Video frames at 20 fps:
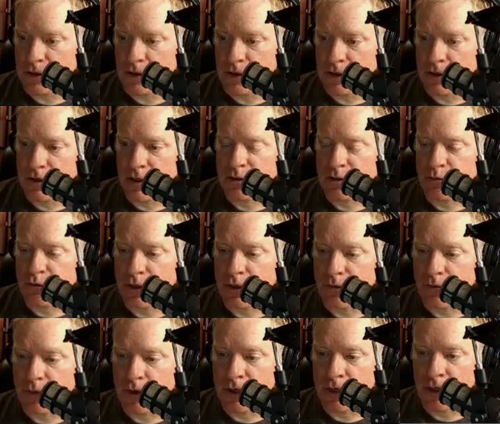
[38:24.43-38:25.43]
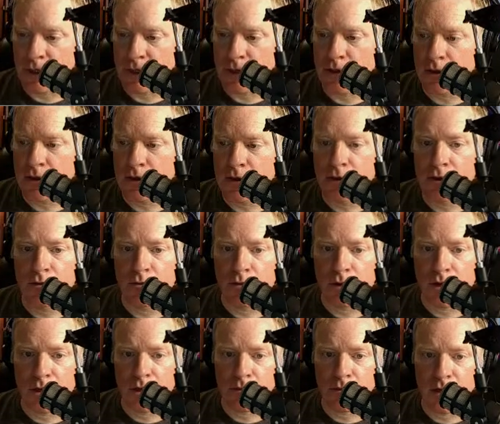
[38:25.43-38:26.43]
That's pretty big. We're
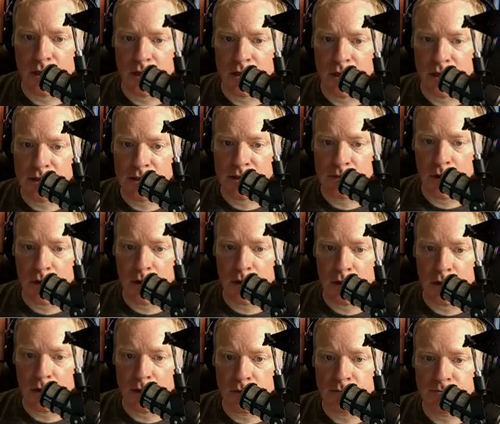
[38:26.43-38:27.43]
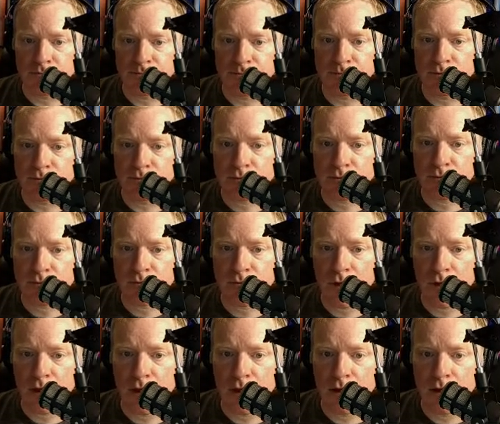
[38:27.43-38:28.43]
going to make that smaller.
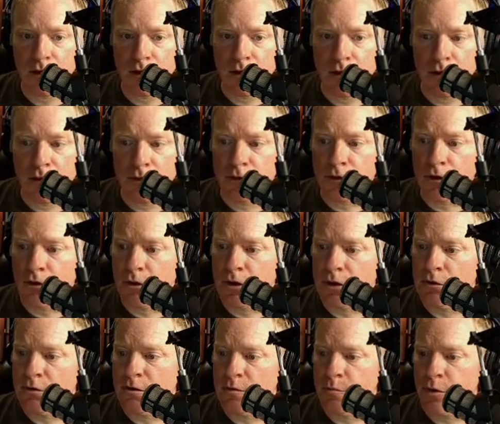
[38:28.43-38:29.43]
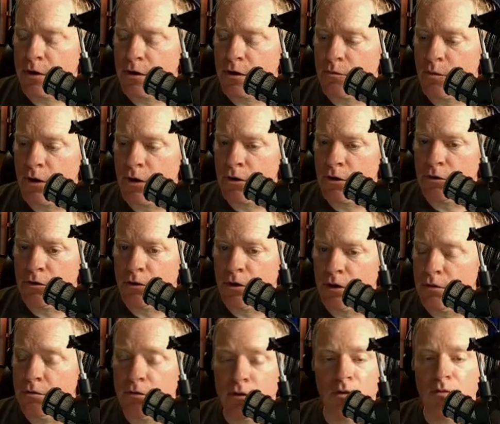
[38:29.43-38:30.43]
So here's the part where
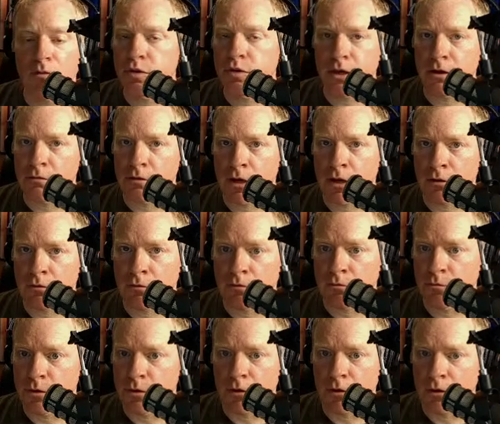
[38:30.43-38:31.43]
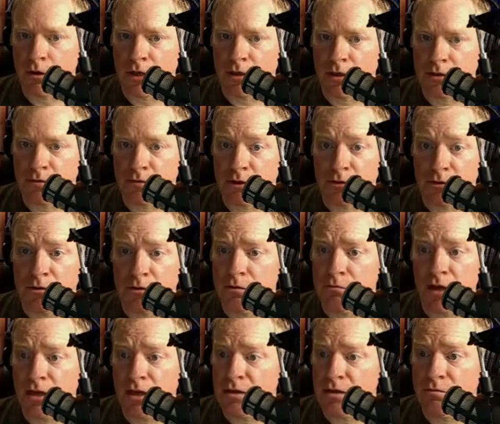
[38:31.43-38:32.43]
you can play around with all kinds of things. You can
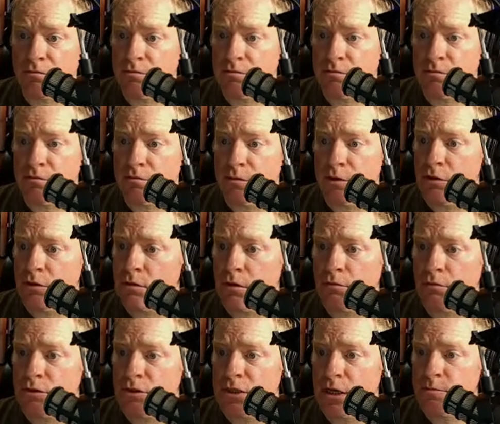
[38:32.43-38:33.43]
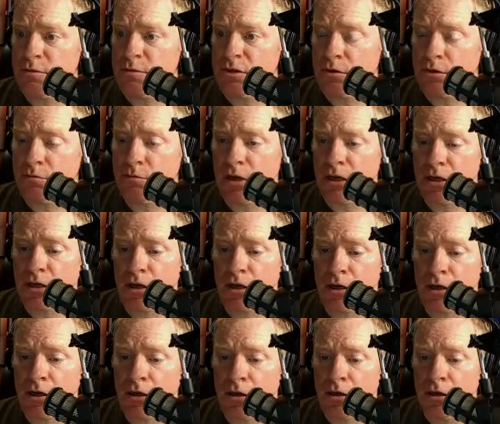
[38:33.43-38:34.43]
make your own shapes. You can make,
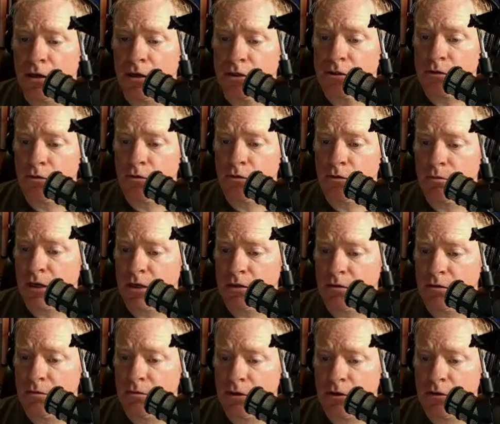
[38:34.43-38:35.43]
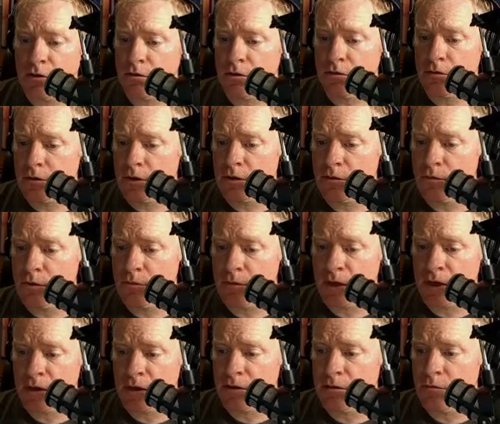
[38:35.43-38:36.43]
so we
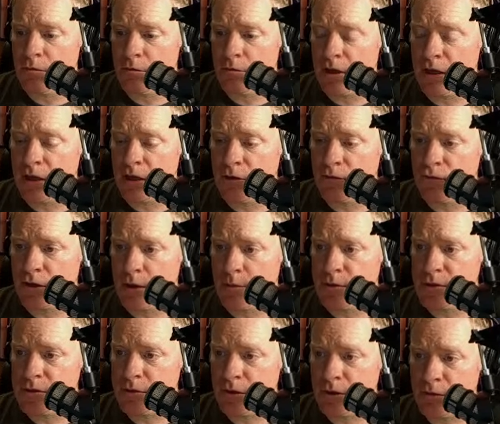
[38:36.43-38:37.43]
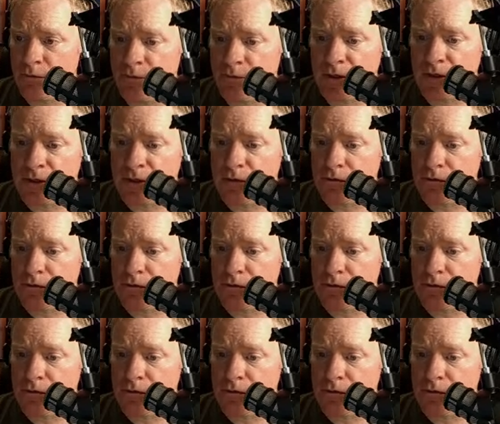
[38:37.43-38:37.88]
made, we're making trapezoidal fins.